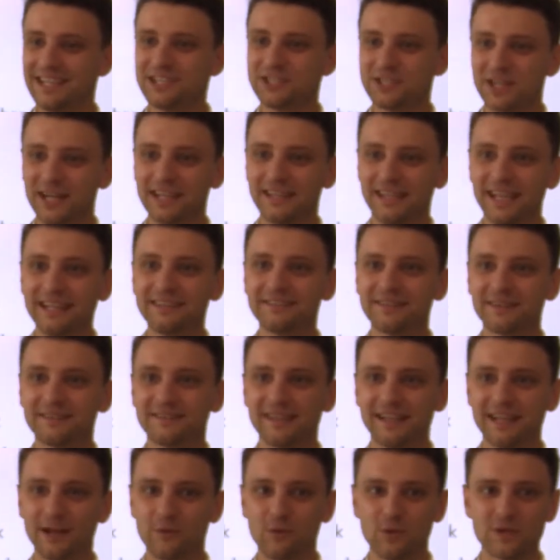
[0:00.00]
Literally, the
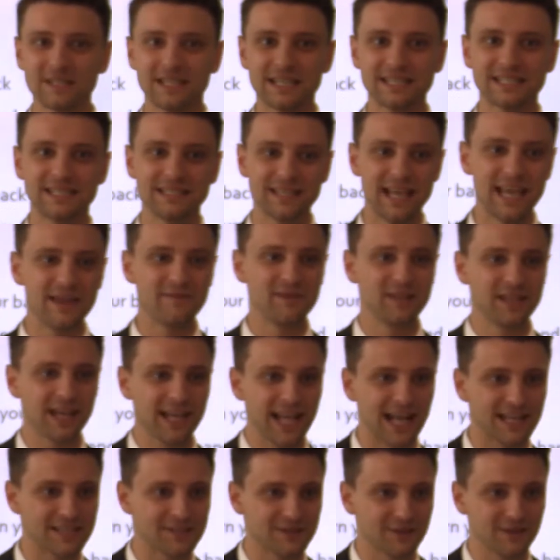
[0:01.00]
entertainer was a slave
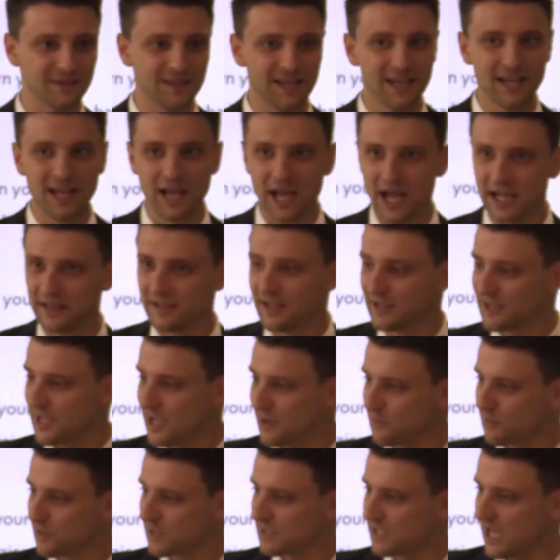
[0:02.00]
in the castle, and
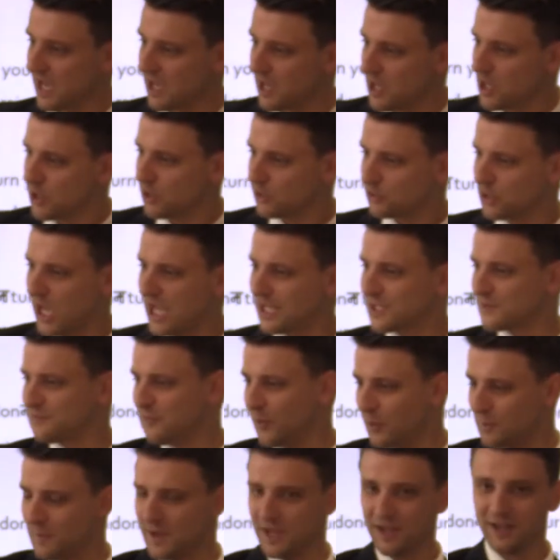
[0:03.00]
the king was like,
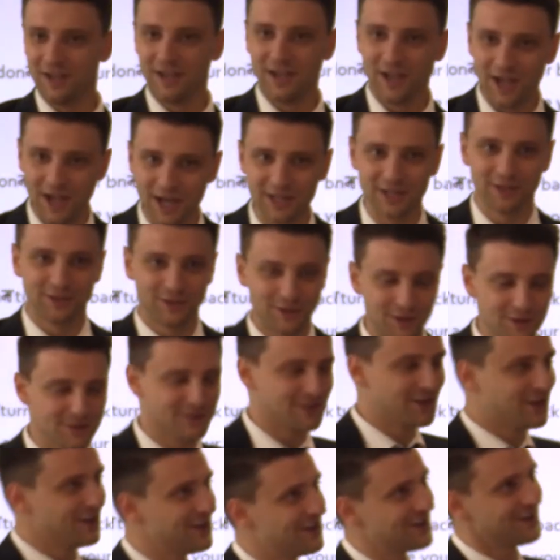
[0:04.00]
dance for me. And it
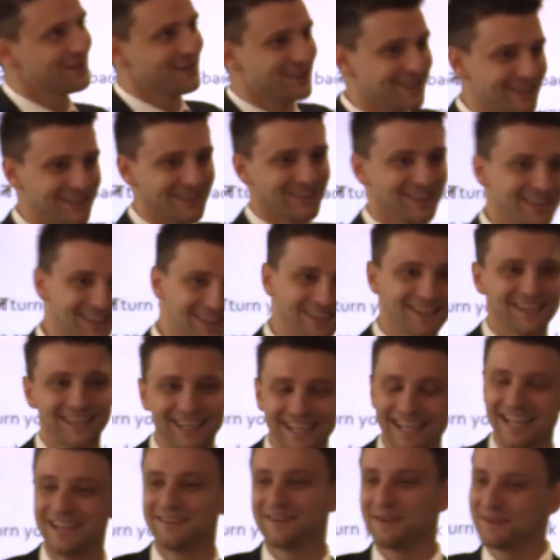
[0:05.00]
was,
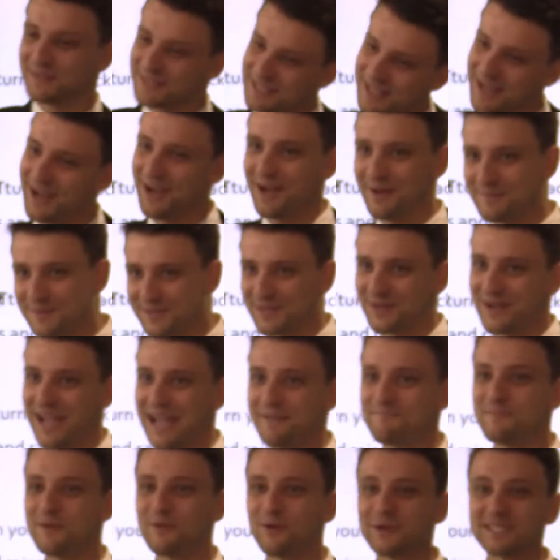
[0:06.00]
and everyone was like, oh, I'm
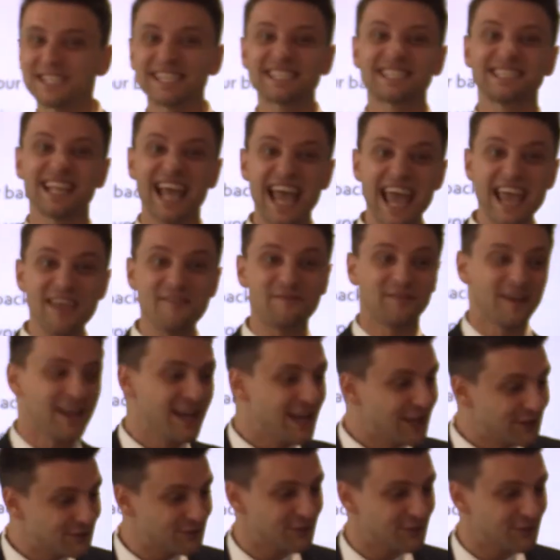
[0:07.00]
so happy, he was a slave.